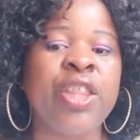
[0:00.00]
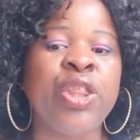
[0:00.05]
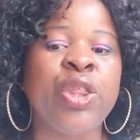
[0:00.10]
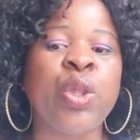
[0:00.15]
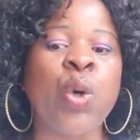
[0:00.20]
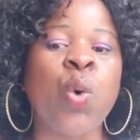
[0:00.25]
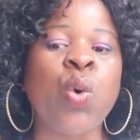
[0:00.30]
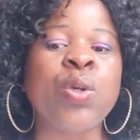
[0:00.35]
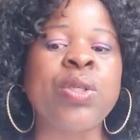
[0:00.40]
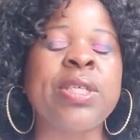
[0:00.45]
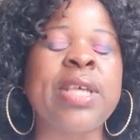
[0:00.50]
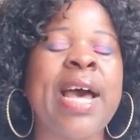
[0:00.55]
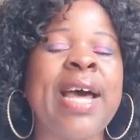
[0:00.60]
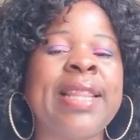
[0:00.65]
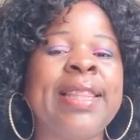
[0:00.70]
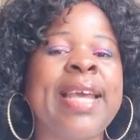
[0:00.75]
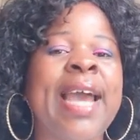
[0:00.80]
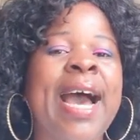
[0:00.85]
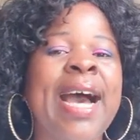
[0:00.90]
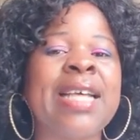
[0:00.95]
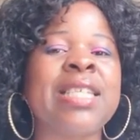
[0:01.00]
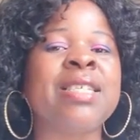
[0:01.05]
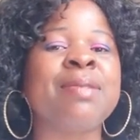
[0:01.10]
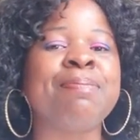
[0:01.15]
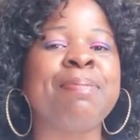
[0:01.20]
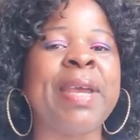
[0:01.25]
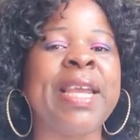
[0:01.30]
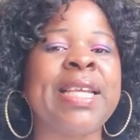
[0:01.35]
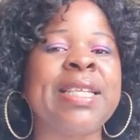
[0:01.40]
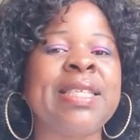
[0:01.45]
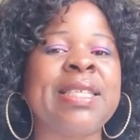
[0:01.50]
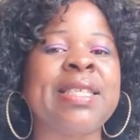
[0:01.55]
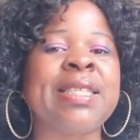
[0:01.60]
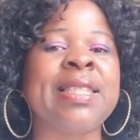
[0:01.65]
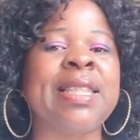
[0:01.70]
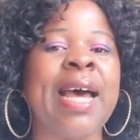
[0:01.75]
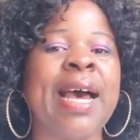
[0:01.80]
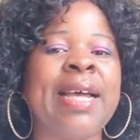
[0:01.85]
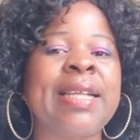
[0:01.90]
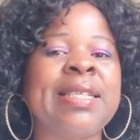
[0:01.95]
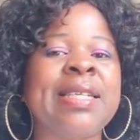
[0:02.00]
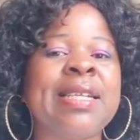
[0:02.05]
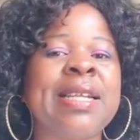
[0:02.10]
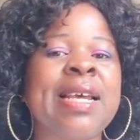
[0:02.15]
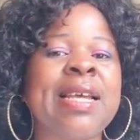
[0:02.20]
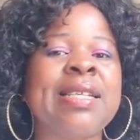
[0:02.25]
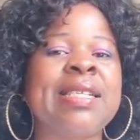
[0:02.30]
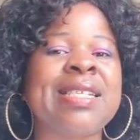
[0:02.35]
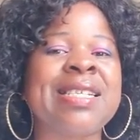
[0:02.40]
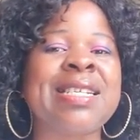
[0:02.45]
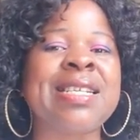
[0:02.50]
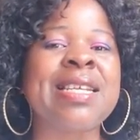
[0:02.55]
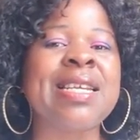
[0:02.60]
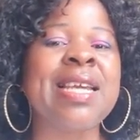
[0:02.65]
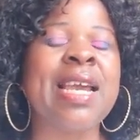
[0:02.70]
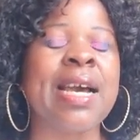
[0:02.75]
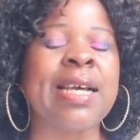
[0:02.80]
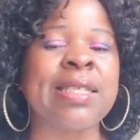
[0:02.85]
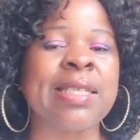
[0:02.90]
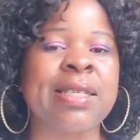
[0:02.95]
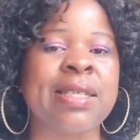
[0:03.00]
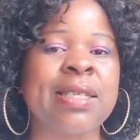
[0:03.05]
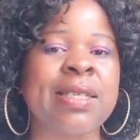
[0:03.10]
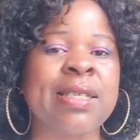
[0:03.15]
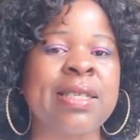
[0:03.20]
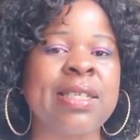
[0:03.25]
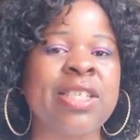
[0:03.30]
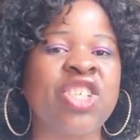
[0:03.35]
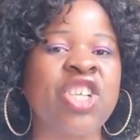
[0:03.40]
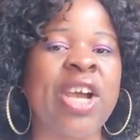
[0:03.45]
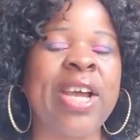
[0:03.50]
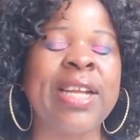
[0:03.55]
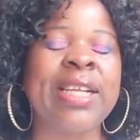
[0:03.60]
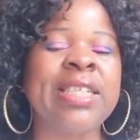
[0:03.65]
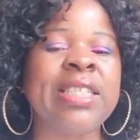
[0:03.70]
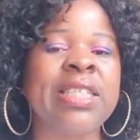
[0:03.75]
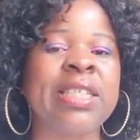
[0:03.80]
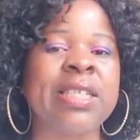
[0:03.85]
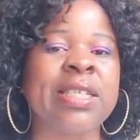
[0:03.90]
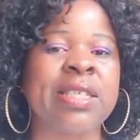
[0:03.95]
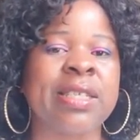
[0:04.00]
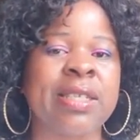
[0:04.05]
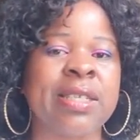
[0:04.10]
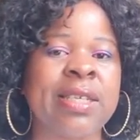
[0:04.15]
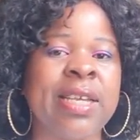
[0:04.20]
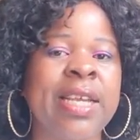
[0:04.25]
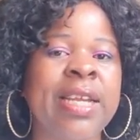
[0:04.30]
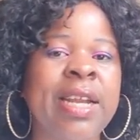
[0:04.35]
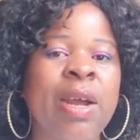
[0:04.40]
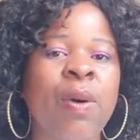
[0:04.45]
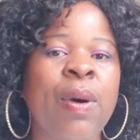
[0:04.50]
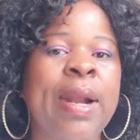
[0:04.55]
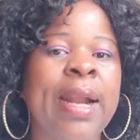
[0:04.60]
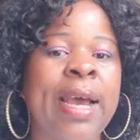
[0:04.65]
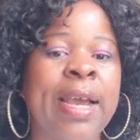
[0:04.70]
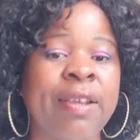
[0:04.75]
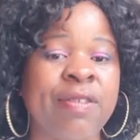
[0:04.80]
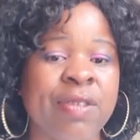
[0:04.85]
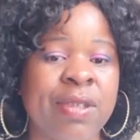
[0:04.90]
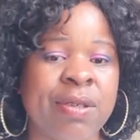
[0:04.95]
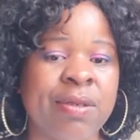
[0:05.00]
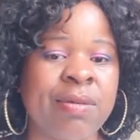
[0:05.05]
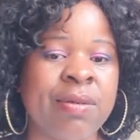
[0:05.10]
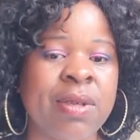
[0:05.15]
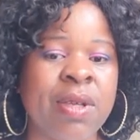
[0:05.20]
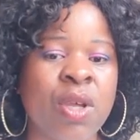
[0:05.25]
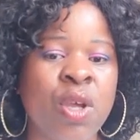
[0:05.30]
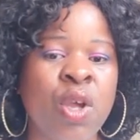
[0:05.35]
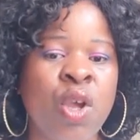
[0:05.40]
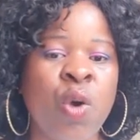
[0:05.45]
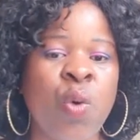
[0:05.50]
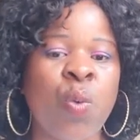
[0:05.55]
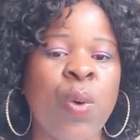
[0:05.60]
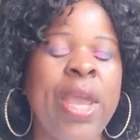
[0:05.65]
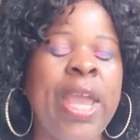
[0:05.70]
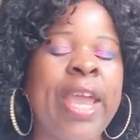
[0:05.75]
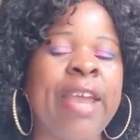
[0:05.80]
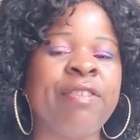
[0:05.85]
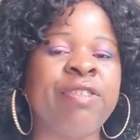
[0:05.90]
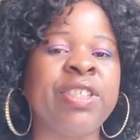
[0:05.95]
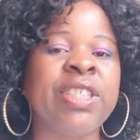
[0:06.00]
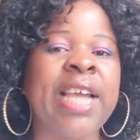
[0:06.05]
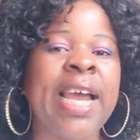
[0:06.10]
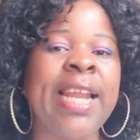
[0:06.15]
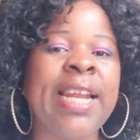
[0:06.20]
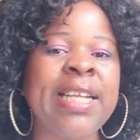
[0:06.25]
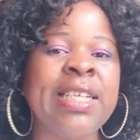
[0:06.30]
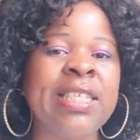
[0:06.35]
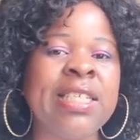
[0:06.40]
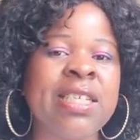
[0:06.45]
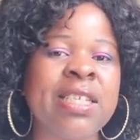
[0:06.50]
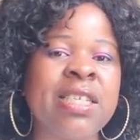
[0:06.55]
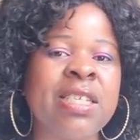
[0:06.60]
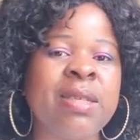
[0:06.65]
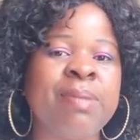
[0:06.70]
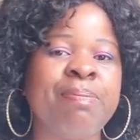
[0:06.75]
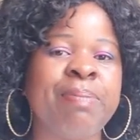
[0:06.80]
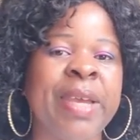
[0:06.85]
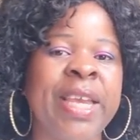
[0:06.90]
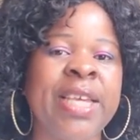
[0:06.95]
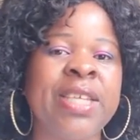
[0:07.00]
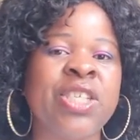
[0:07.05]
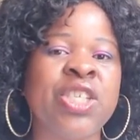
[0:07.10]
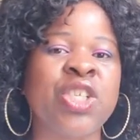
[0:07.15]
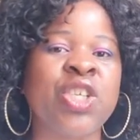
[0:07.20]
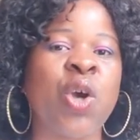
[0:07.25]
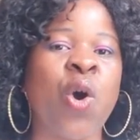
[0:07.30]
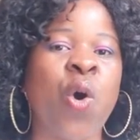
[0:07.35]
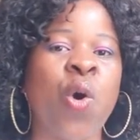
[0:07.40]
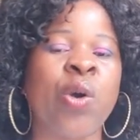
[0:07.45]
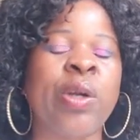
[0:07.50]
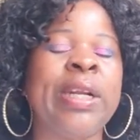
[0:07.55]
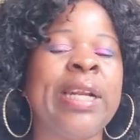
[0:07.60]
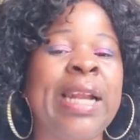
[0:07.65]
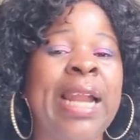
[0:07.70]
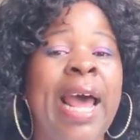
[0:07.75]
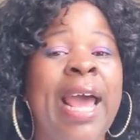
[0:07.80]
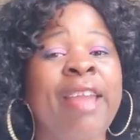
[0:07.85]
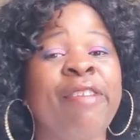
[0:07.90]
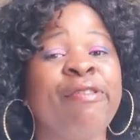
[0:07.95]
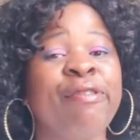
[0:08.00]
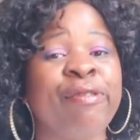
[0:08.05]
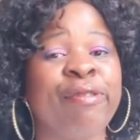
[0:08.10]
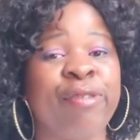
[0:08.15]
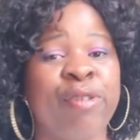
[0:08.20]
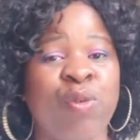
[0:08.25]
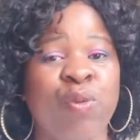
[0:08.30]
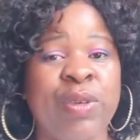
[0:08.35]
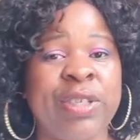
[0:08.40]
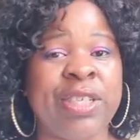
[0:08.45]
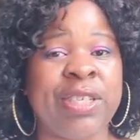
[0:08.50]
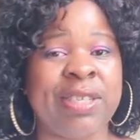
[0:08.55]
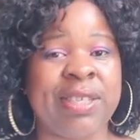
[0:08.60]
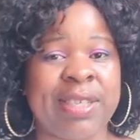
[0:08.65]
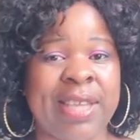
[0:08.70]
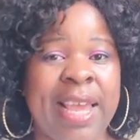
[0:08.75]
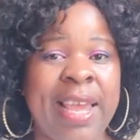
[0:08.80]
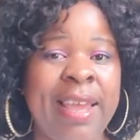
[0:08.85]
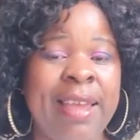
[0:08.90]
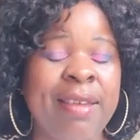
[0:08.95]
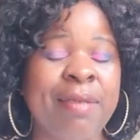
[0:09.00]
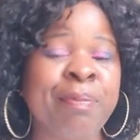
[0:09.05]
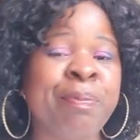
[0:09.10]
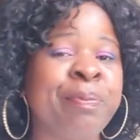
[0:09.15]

those are the aspects that triggers challenges in our lives we have challenges based on life which is a